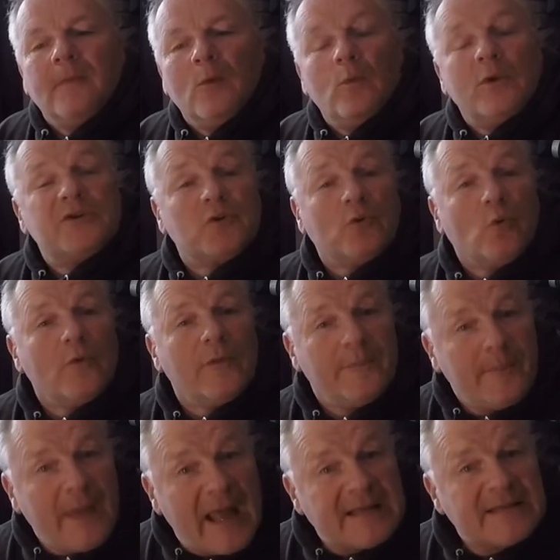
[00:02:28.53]
wish her all the
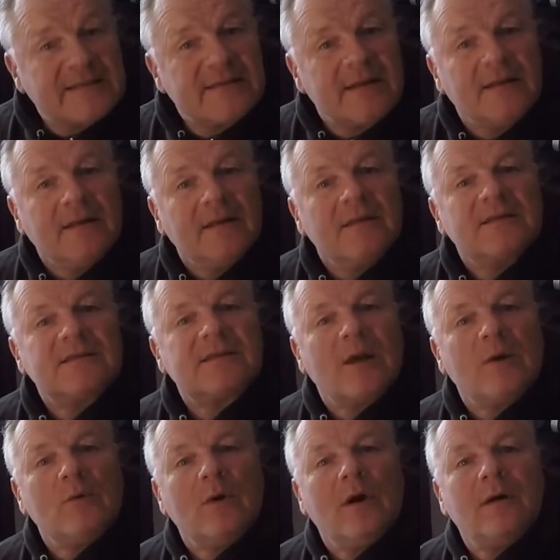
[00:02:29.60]
best.
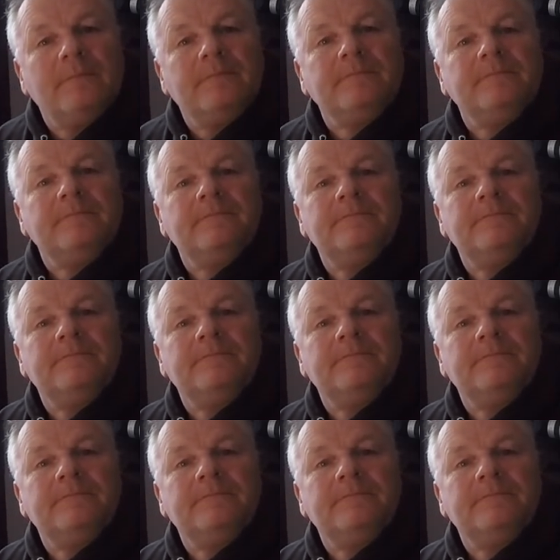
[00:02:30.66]
So,